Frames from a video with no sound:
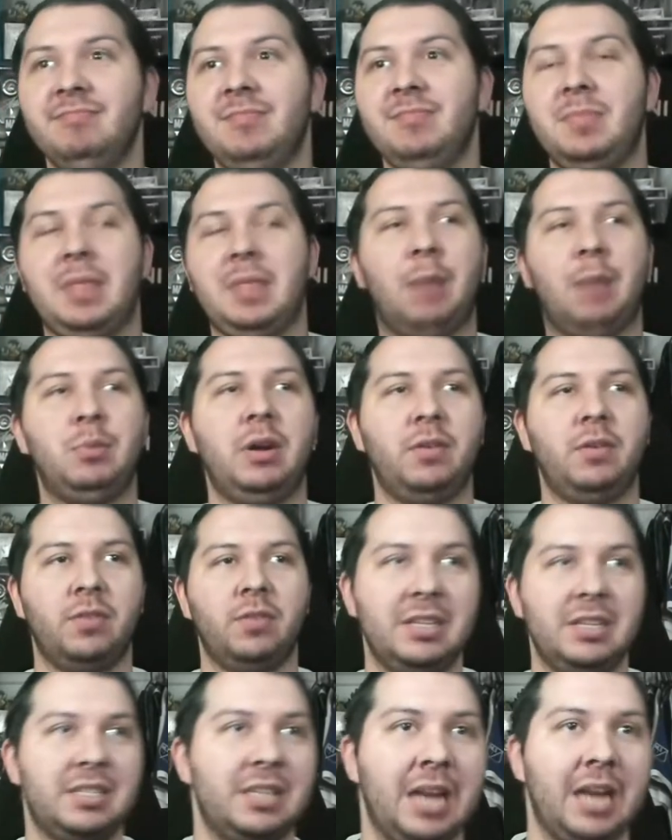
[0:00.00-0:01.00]
I'm ready for
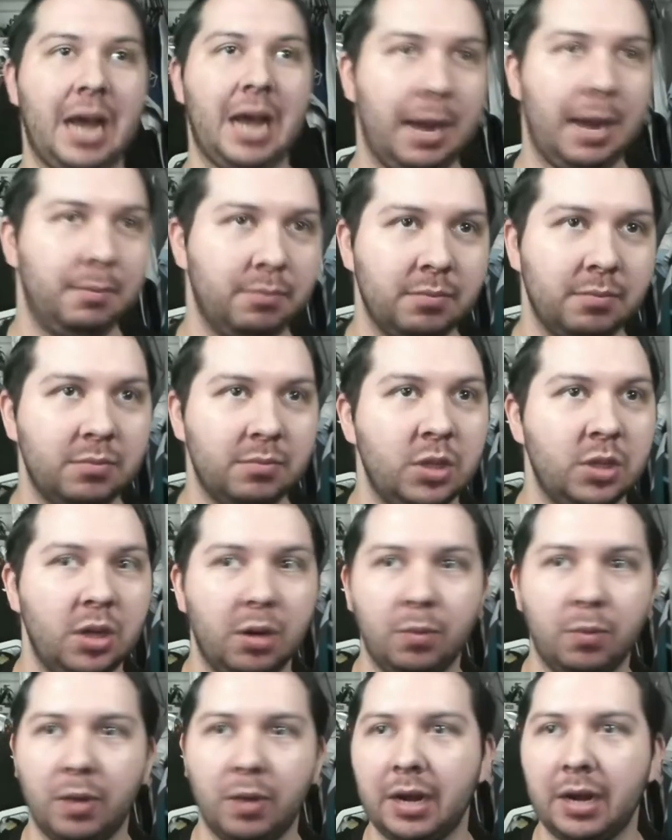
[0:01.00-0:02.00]
this. I'm you know
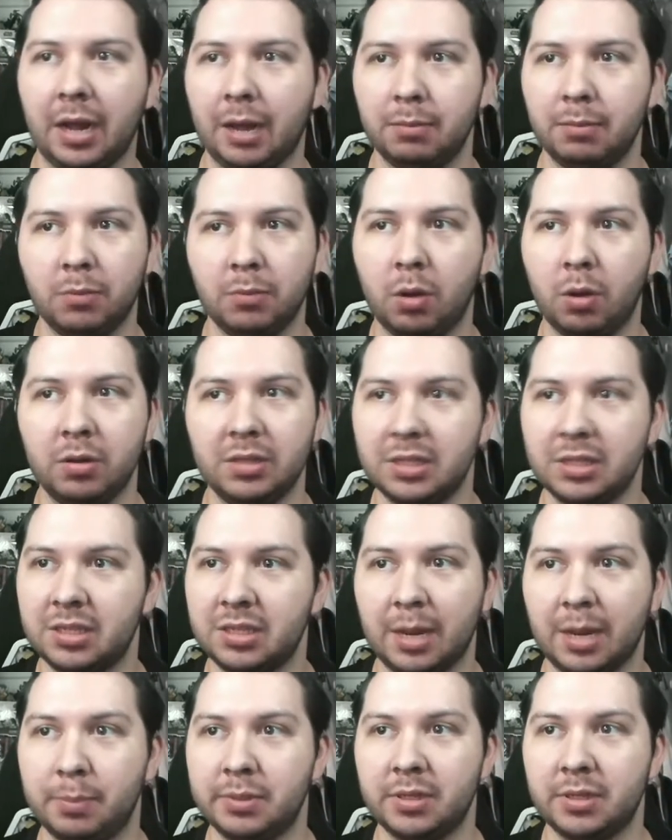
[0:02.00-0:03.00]
what? I'm going just to
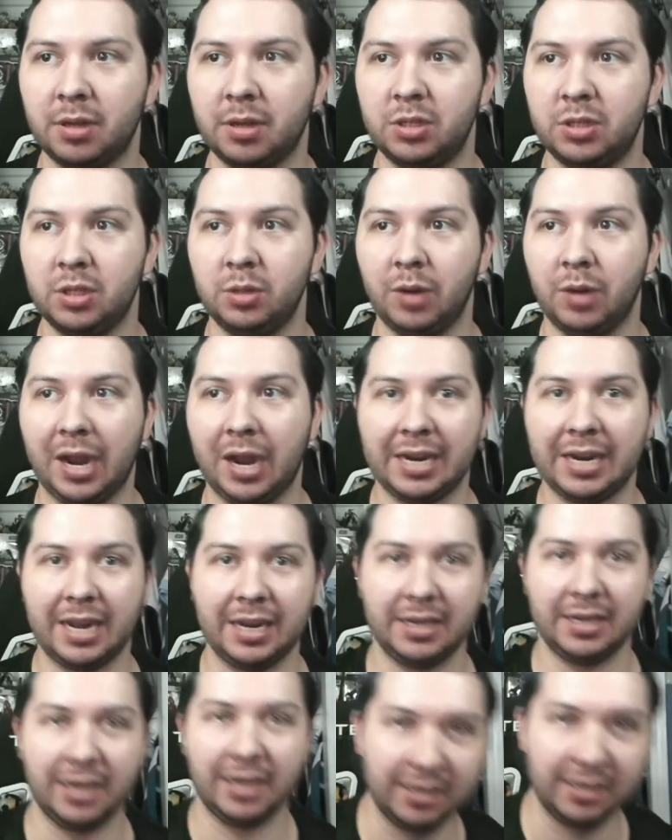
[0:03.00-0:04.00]
episode 2. I got
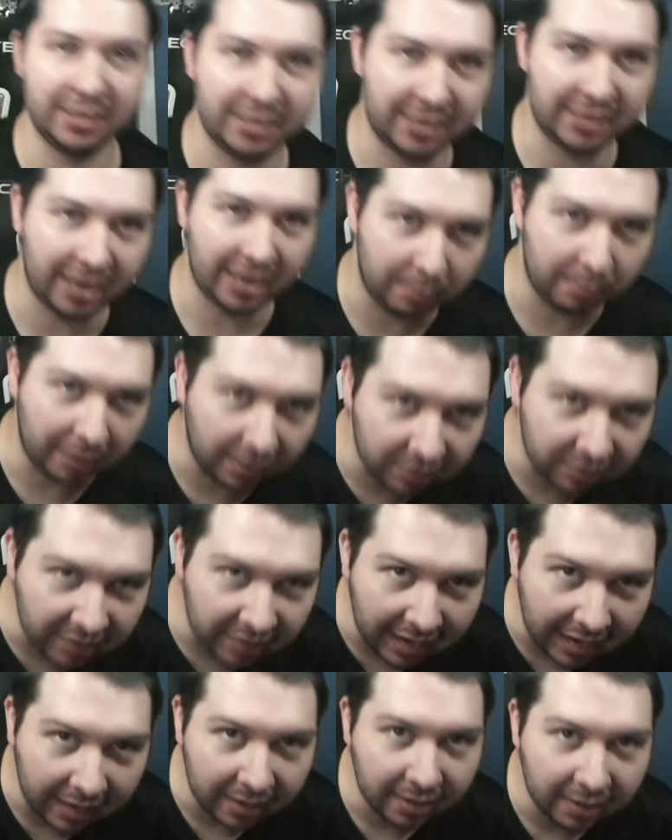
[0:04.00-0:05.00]
nothing to say about
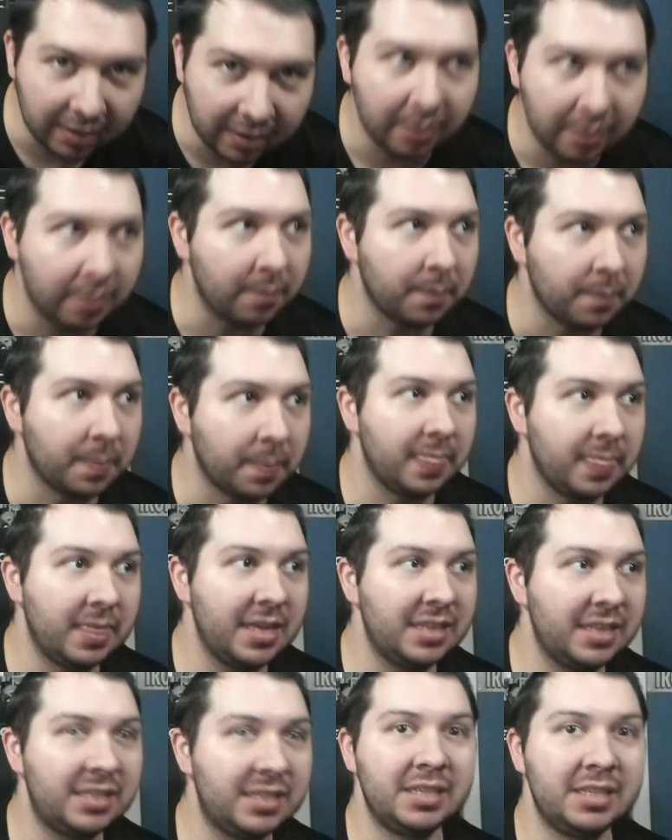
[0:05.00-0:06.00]
that.
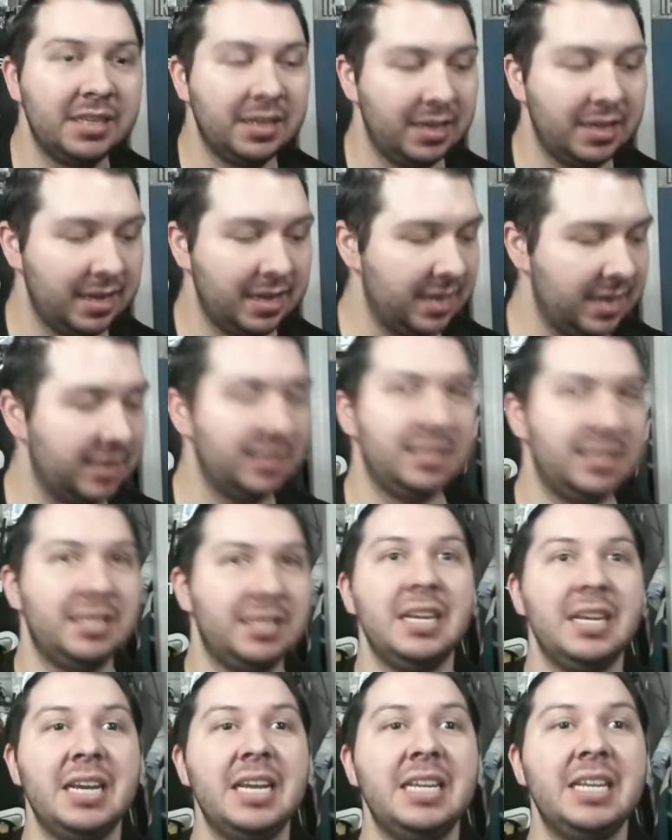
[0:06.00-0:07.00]
This is
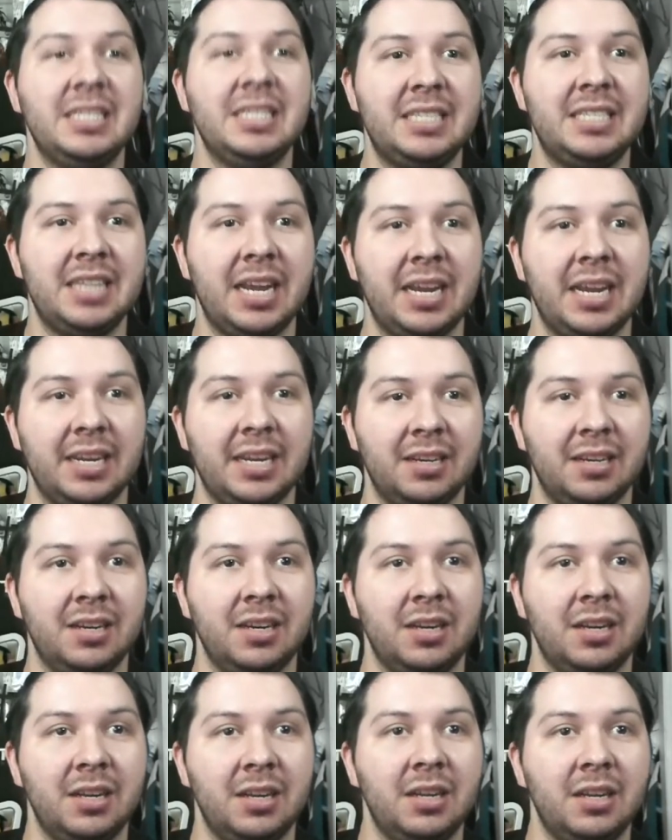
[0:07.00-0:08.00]
insane.
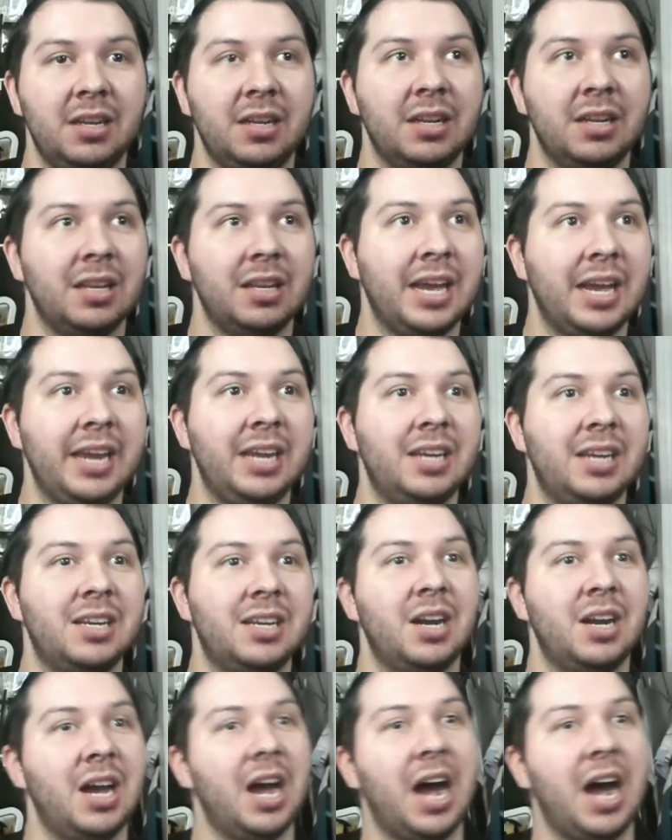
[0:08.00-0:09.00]
Like
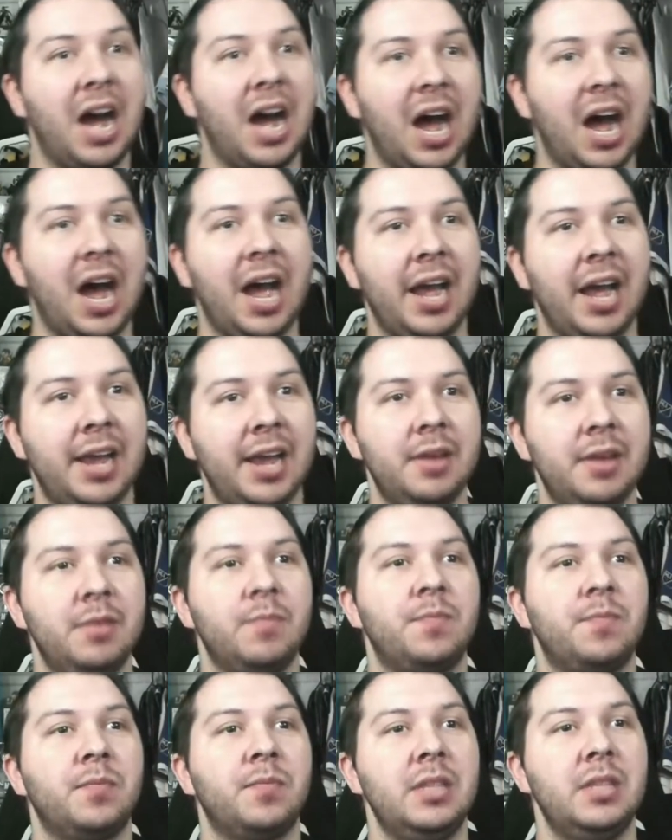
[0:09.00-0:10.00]
I
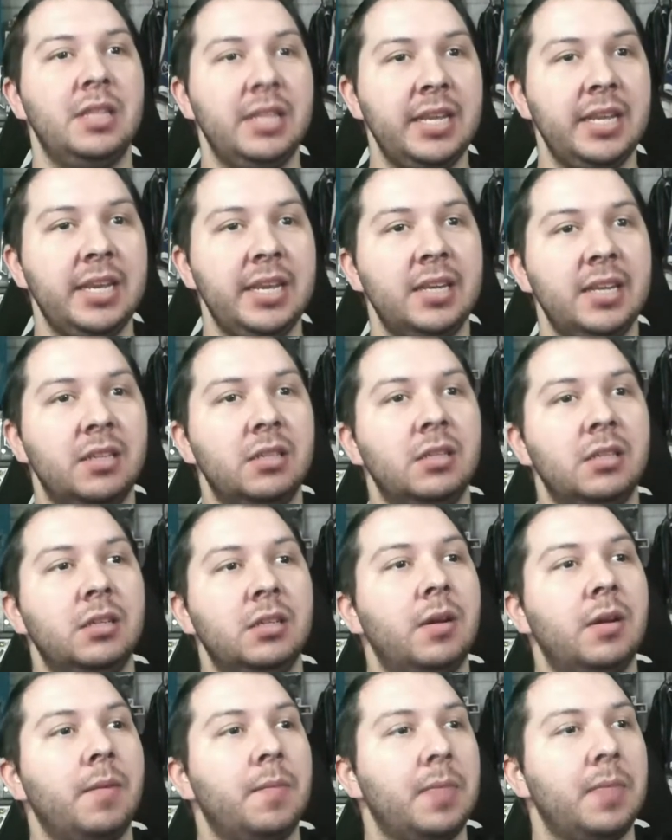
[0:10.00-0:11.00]
need
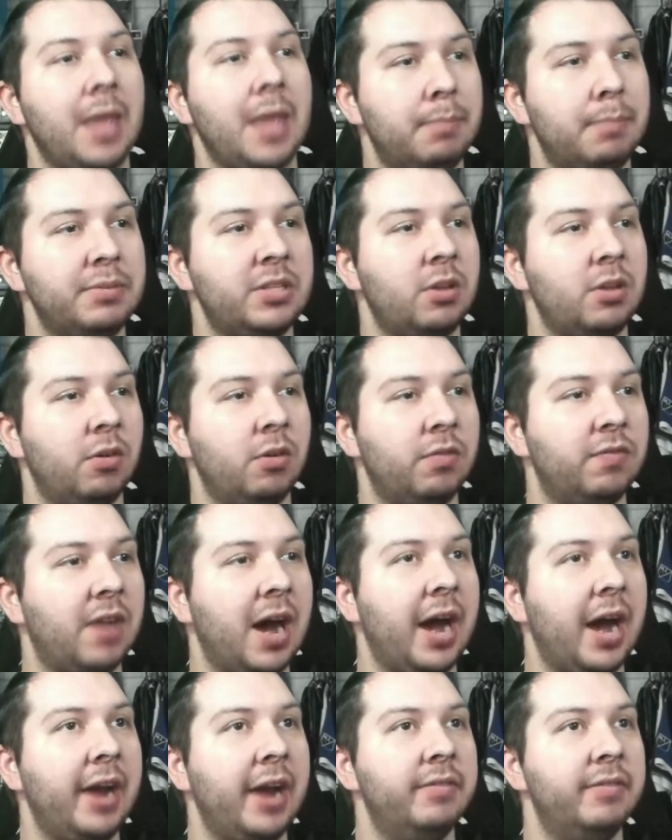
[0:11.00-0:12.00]
episode
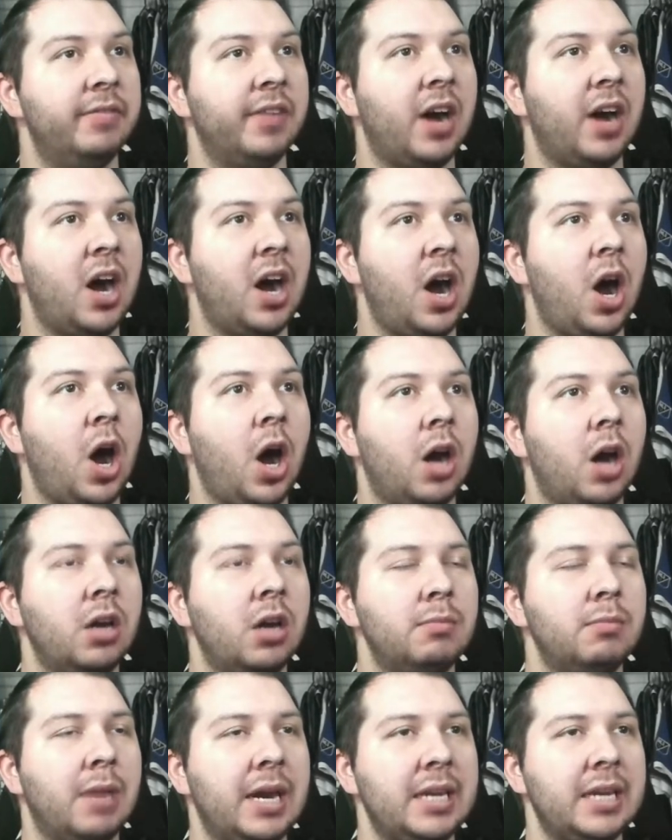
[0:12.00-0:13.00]
5 on
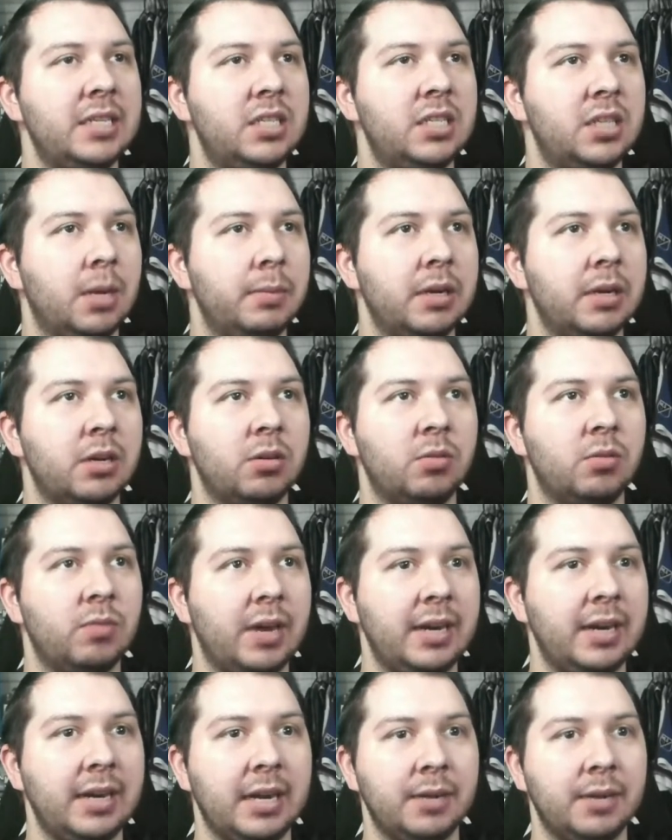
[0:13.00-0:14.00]
my stomach right
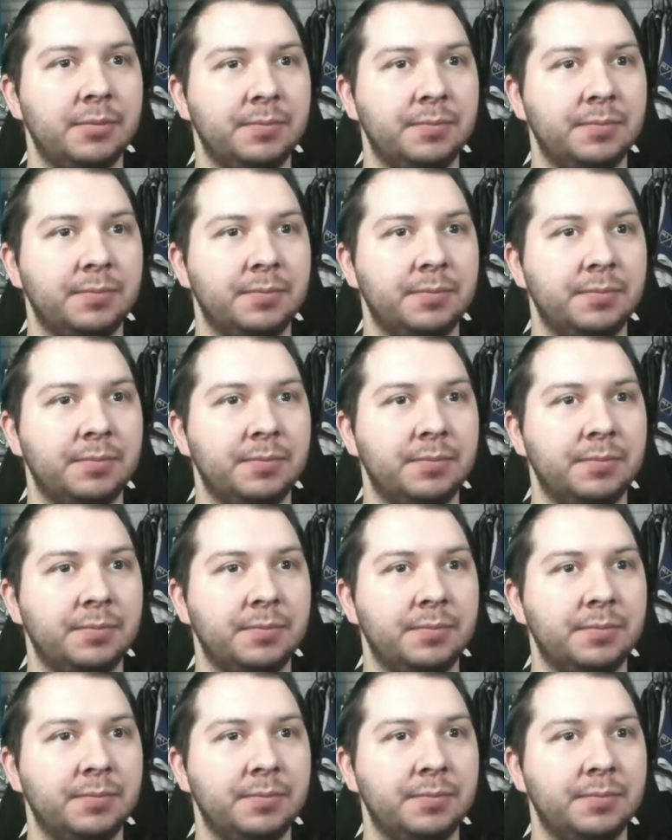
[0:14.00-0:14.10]
now.